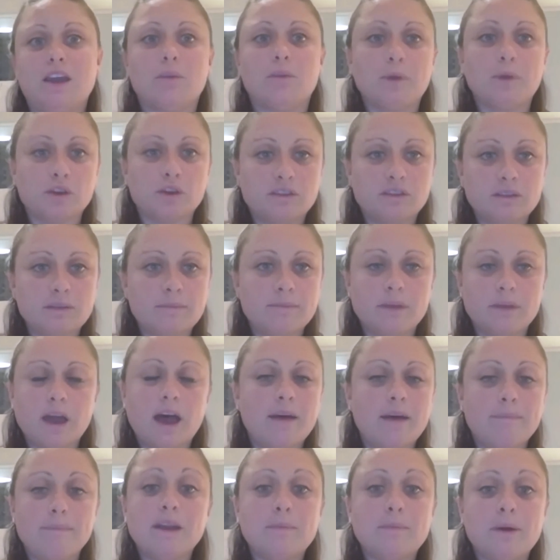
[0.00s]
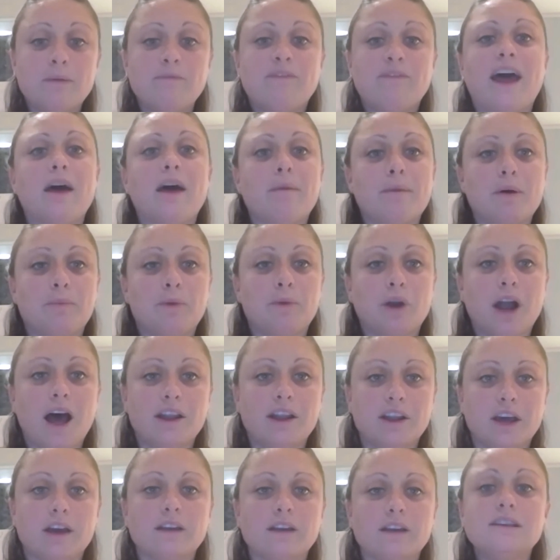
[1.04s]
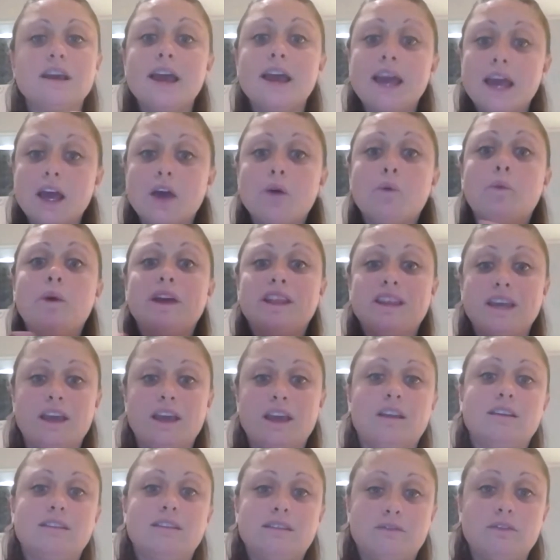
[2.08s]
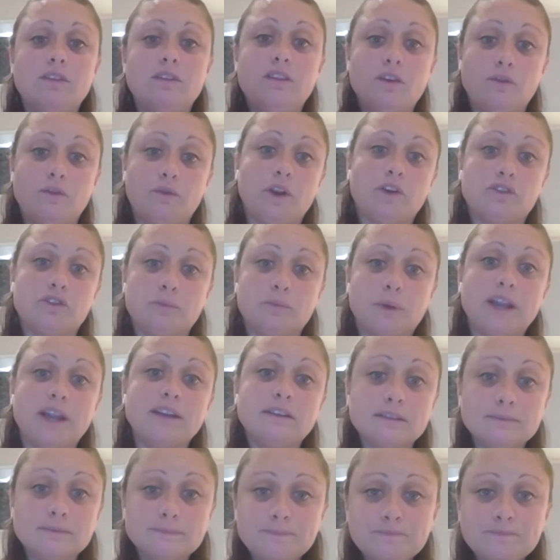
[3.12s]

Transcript: or most minimum viable product within the first sprint.